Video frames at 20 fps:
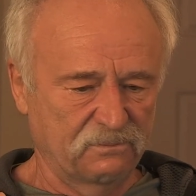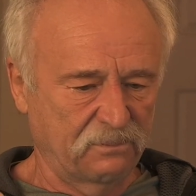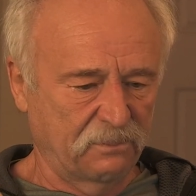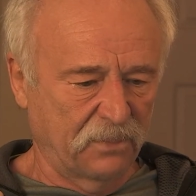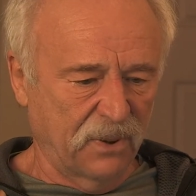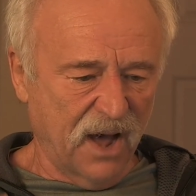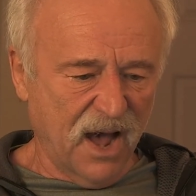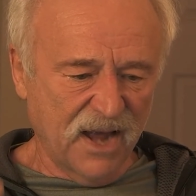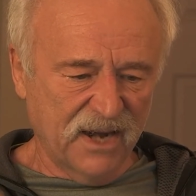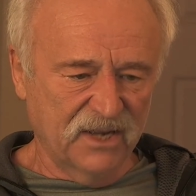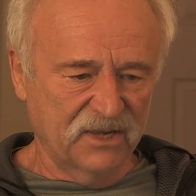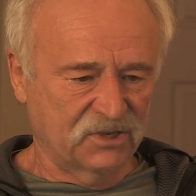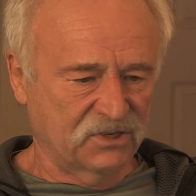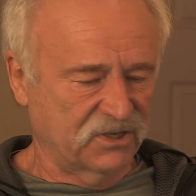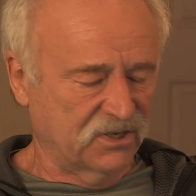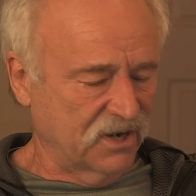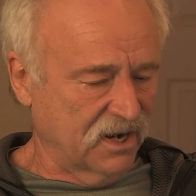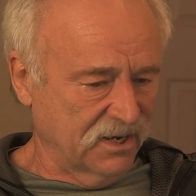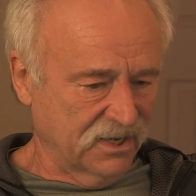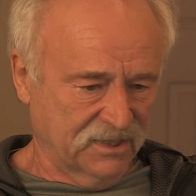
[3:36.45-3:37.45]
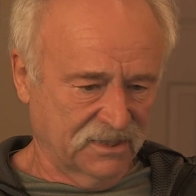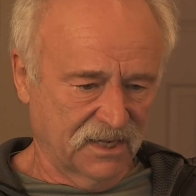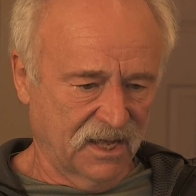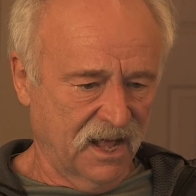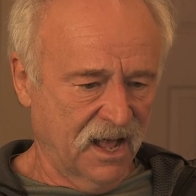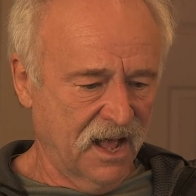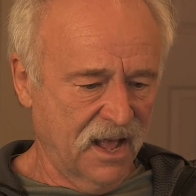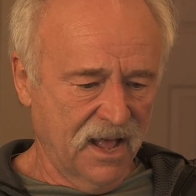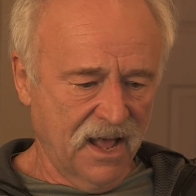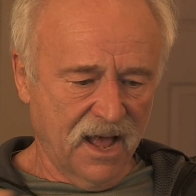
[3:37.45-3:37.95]
body starts.
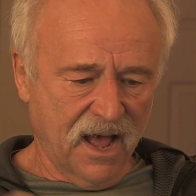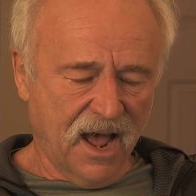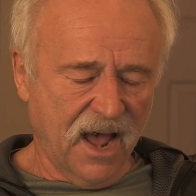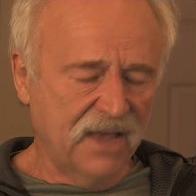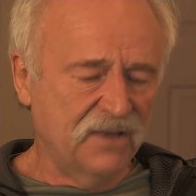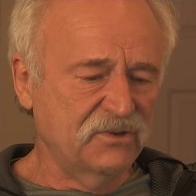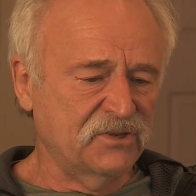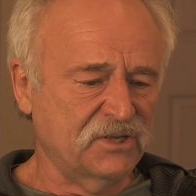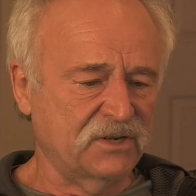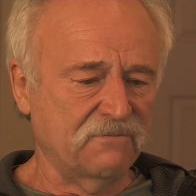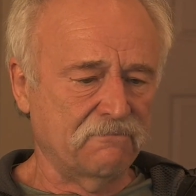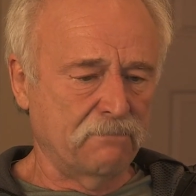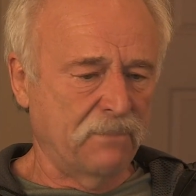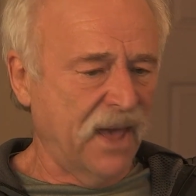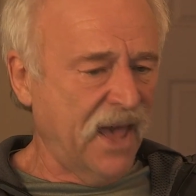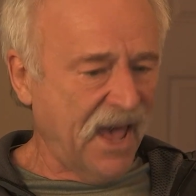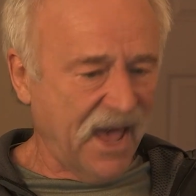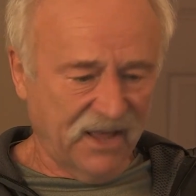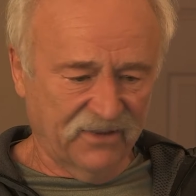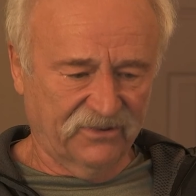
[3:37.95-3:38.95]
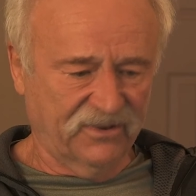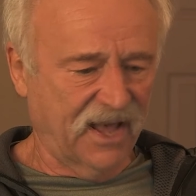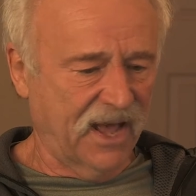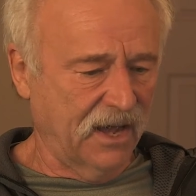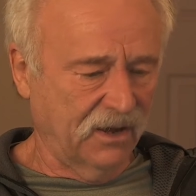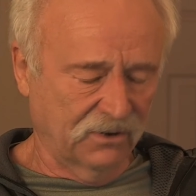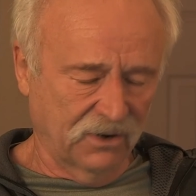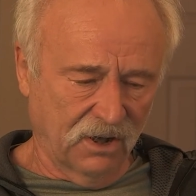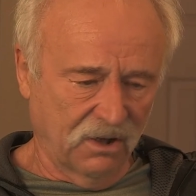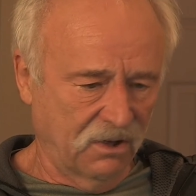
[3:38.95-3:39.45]
I used to pass
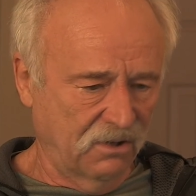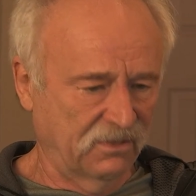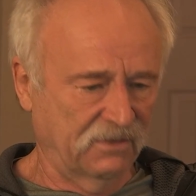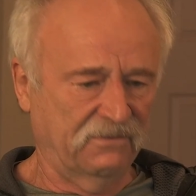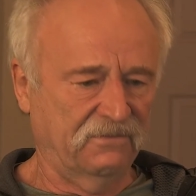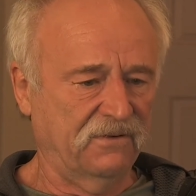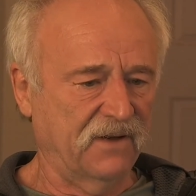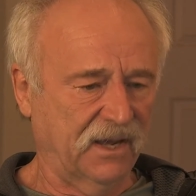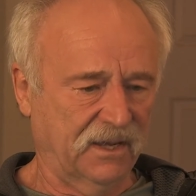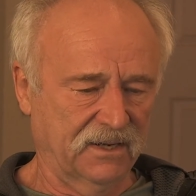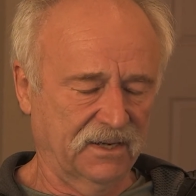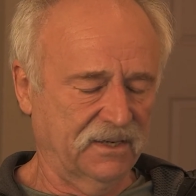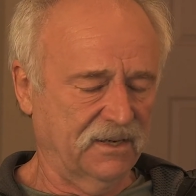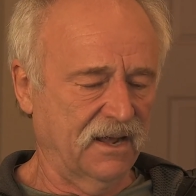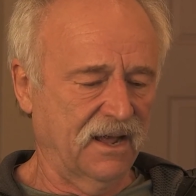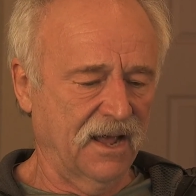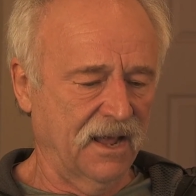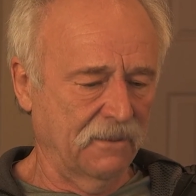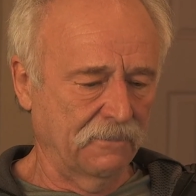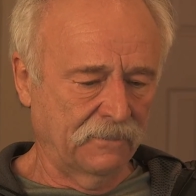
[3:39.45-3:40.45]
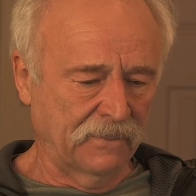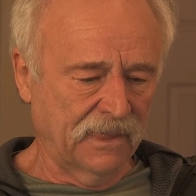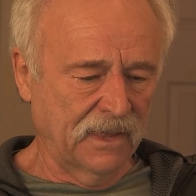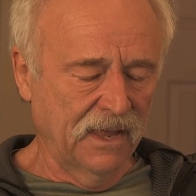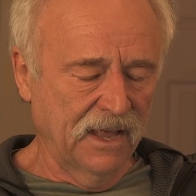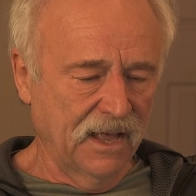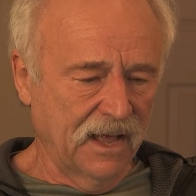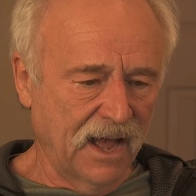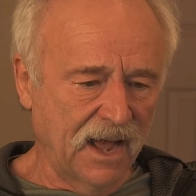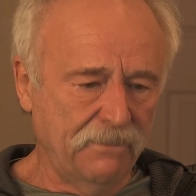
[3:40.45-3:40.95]
out all the fucking time.
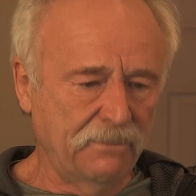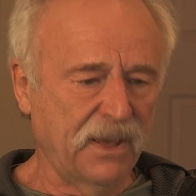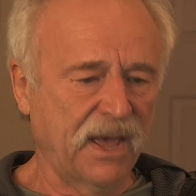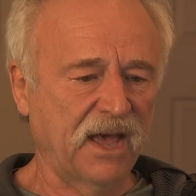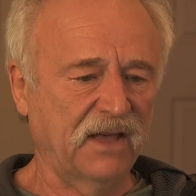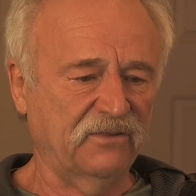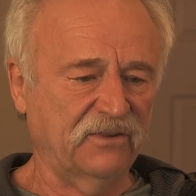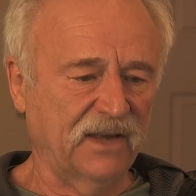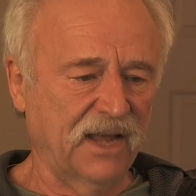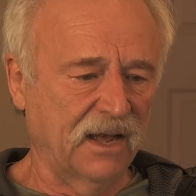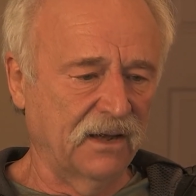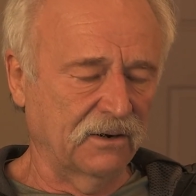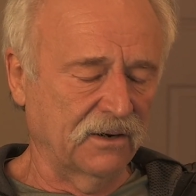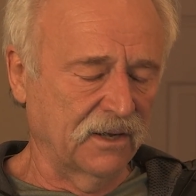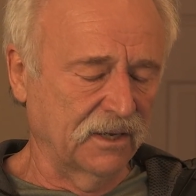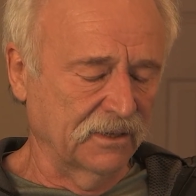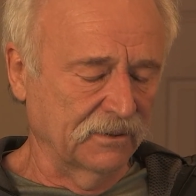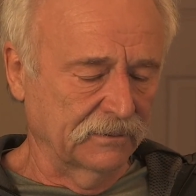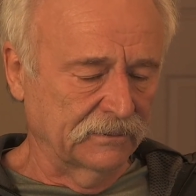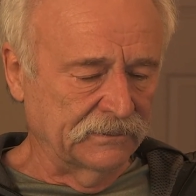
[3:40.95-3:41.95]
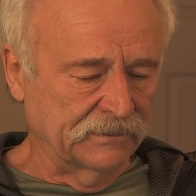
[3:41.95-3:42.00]
I passed out on